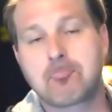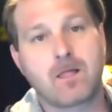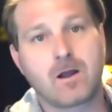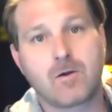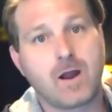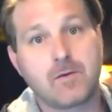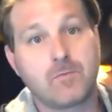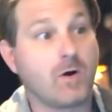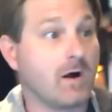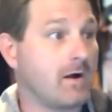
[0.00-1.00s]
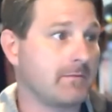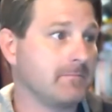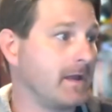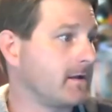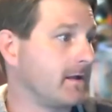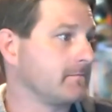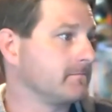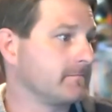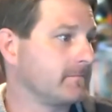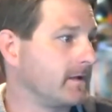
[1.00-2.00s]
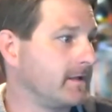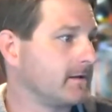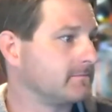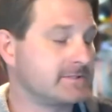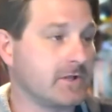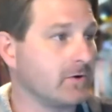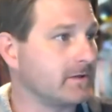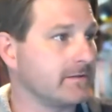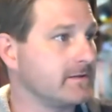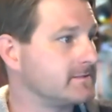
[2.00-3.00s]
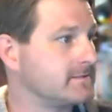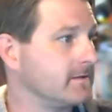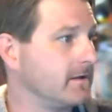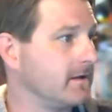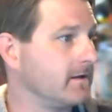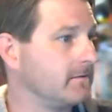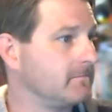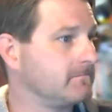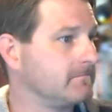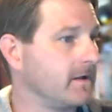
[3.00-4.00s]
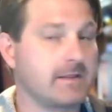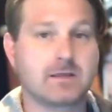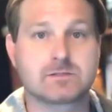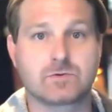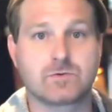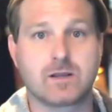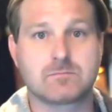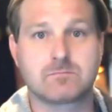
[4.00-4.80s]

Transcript: all right. Well, man, again, stoked on this. I think it's a great